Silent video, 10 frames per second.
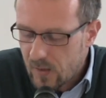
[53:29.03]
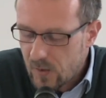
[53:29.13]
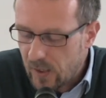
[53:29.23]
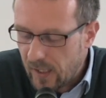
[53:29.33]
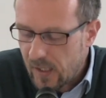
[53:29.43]

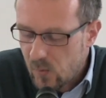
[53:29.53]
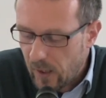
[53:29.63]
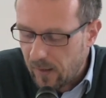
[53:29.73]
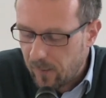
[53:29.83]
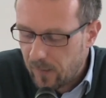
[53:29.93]
today as
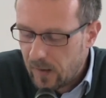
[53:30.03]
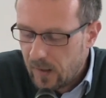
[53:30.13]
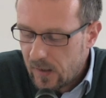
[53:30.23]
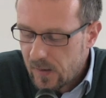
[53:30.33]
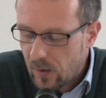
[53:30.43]
well.
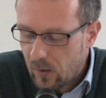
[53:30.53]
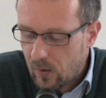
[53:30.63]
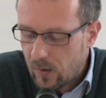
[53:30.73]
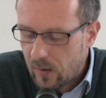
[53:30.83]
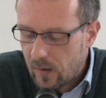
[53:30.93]

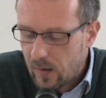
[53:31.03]
So